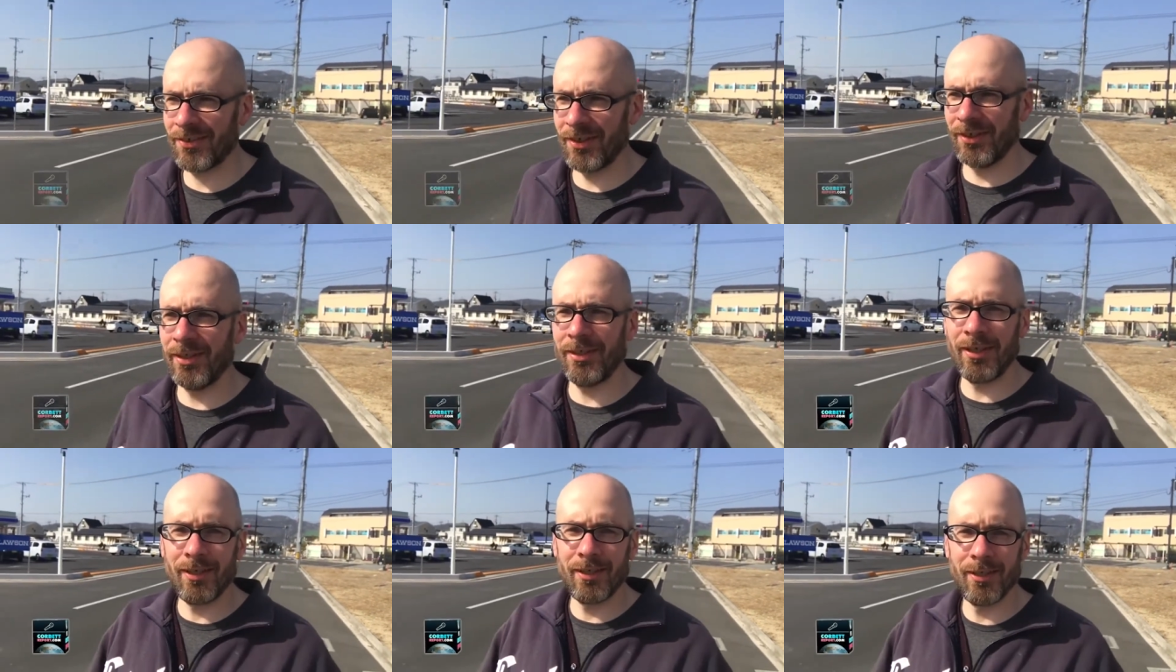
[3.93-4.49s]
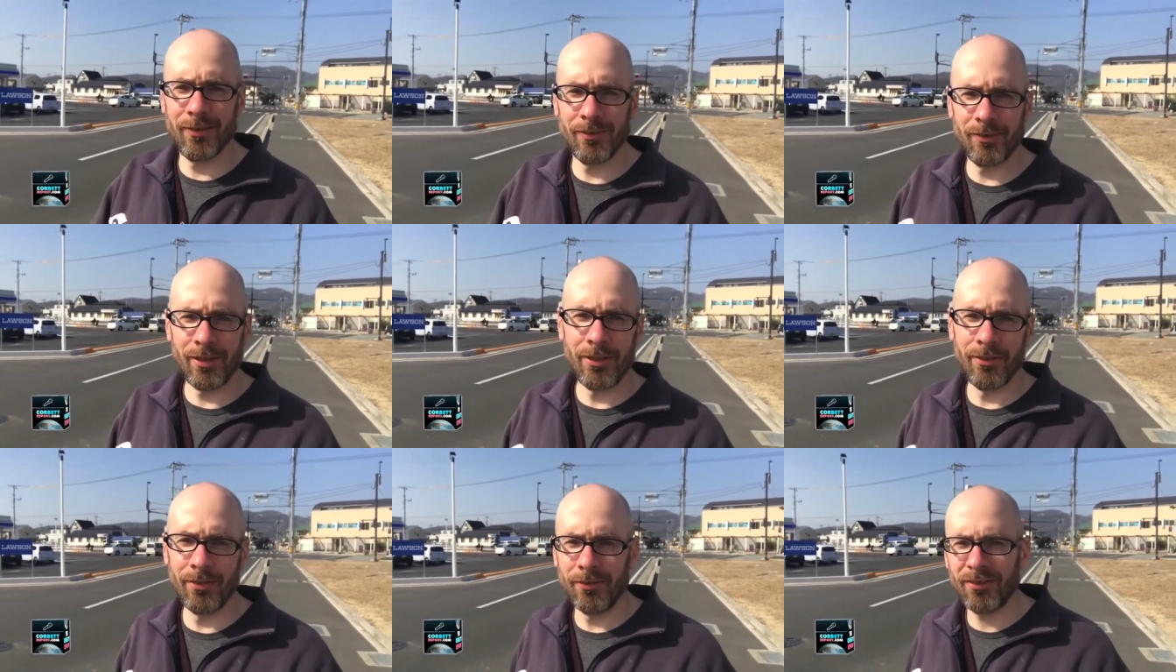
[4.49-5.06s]
sunny day here
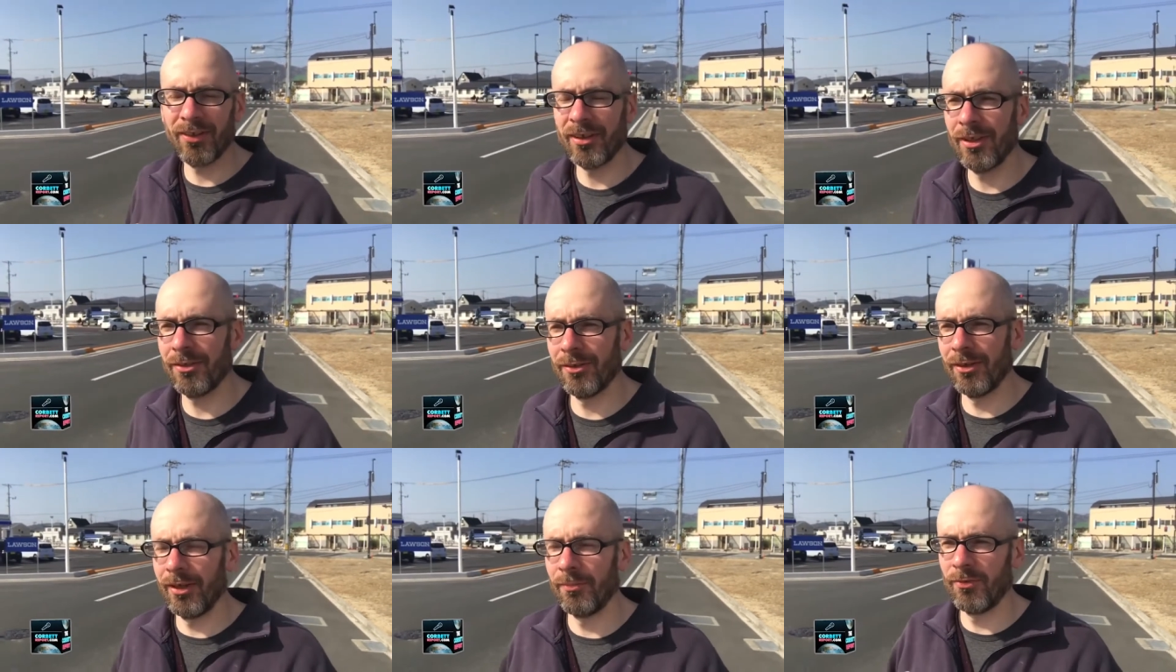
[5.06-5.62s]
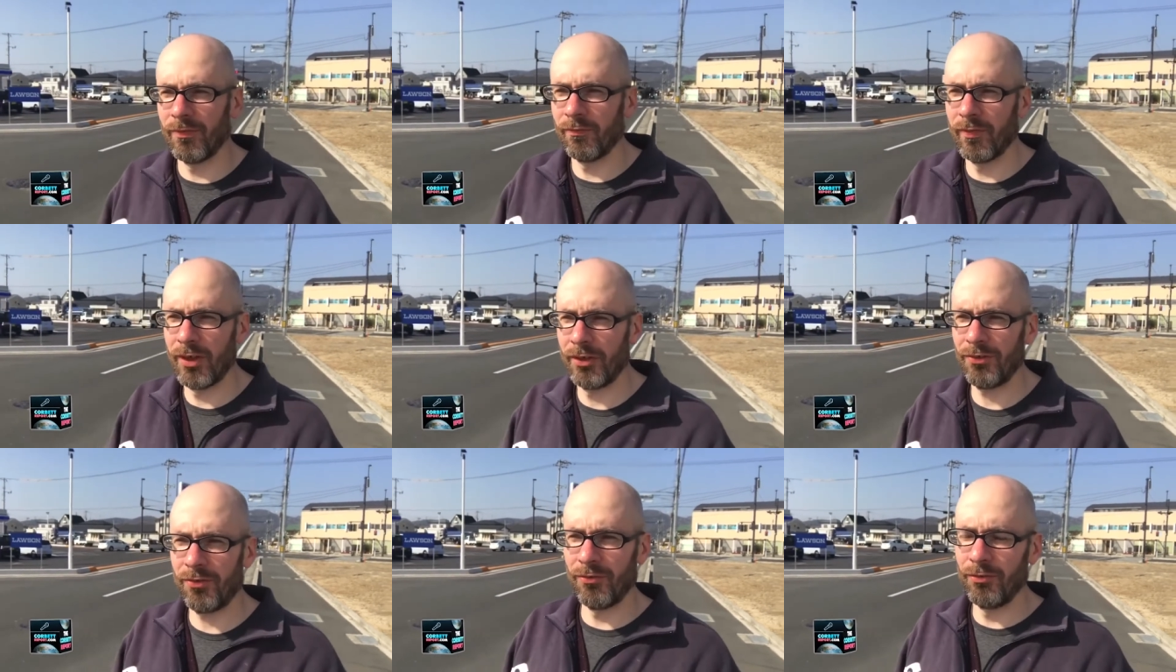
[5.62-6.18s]
in the sunny climes of
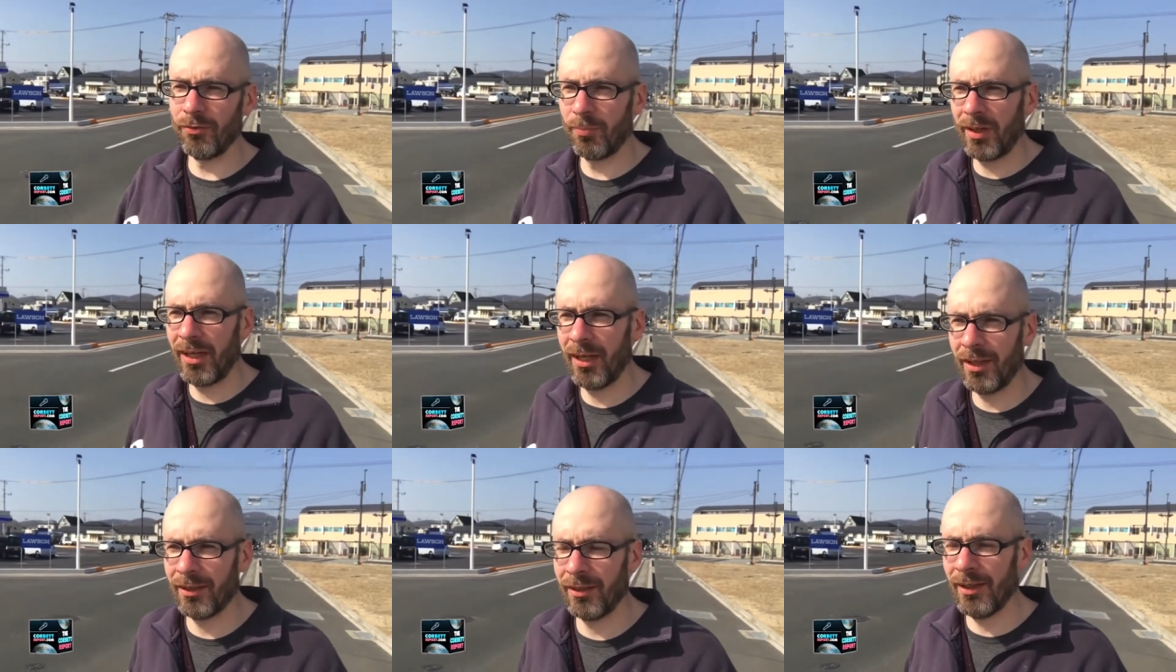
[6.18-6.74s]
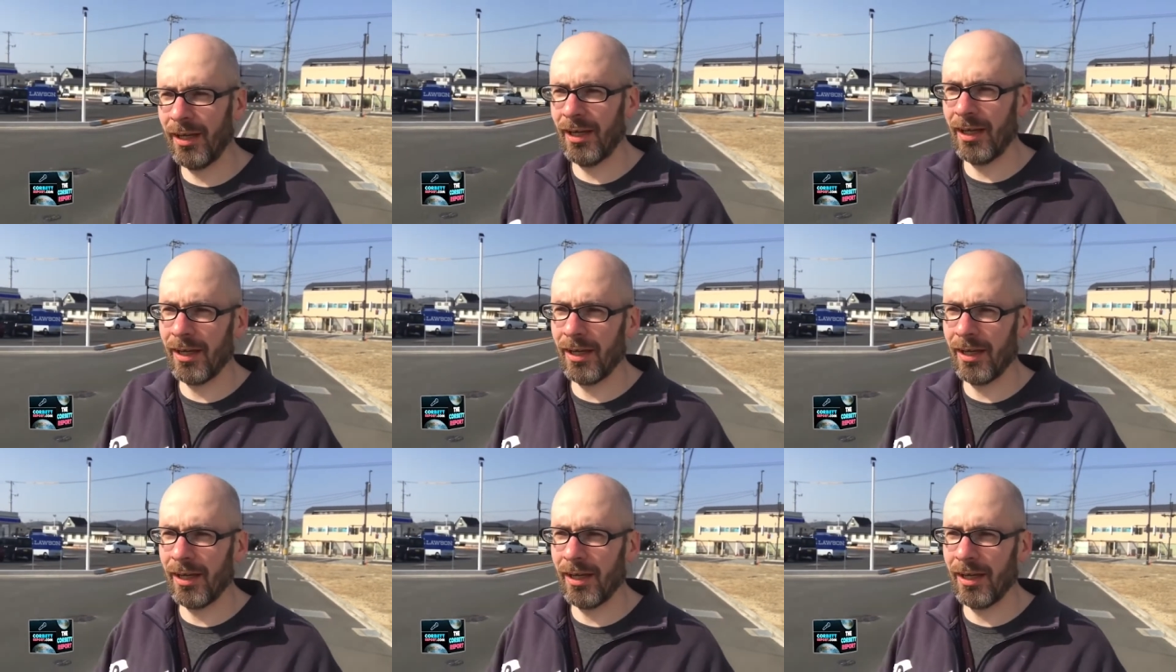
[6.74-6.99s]
western Japan,